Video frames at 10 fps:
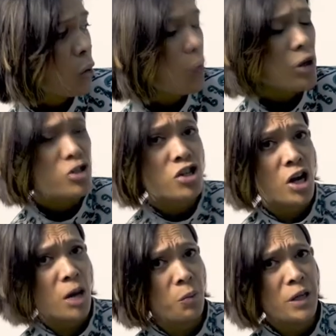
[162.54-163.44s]
What
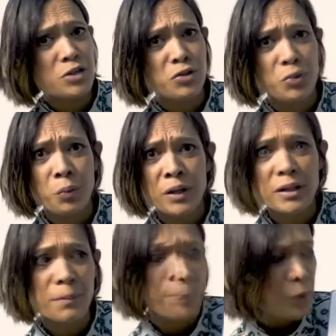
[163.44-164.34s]
shall we do
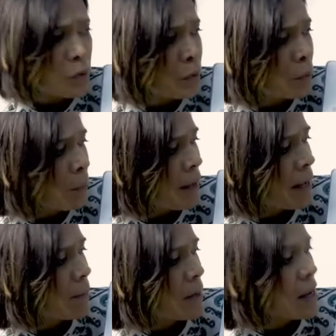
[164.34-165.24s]
with the boohoo
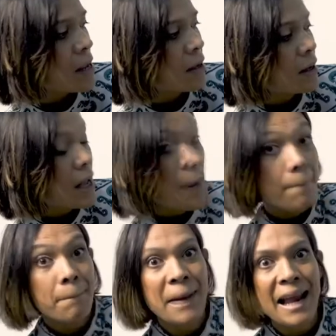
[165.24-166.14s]
baby?
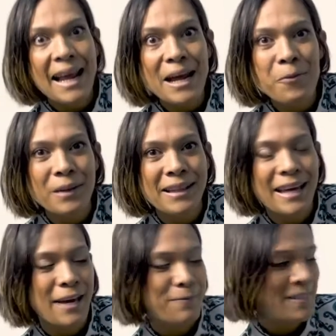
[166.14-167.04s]
Play with
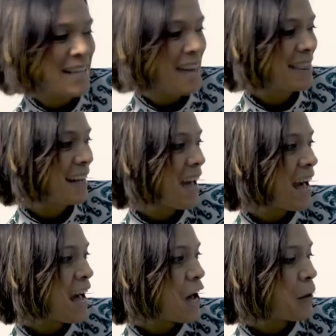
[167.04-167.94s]
him, said the
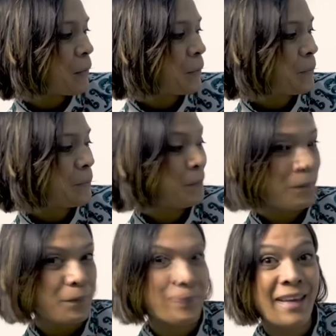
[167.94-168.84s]
cow.
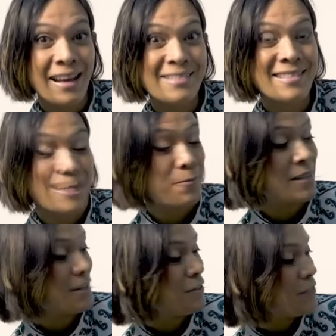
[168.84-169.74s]
Mm, that seems
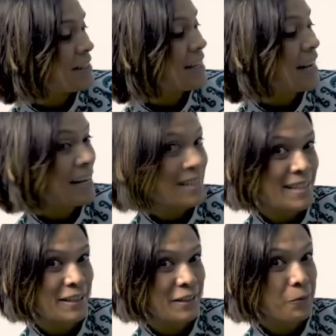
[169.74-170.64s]
an interesting
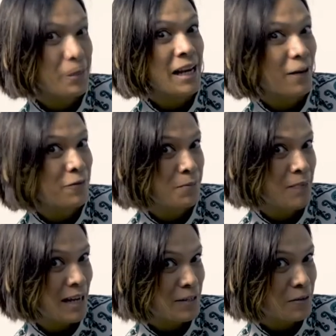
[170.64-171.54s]
idea. We love to
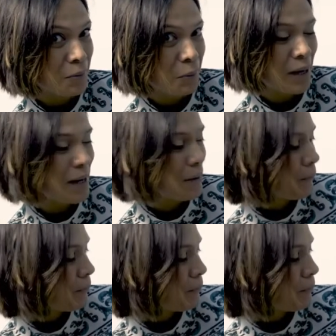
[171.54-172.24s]
play, don't we?